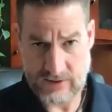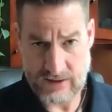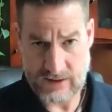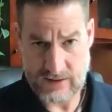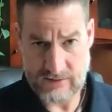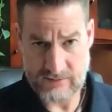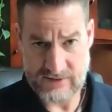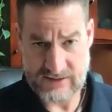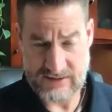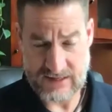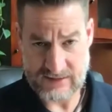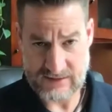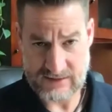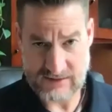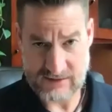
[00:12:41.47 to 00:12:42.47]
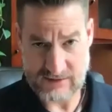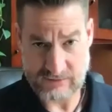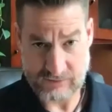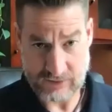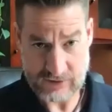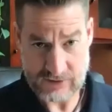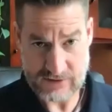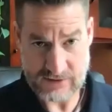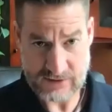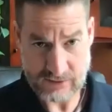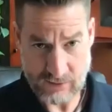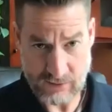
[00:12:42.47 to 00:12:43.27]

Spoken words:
DeSantis's first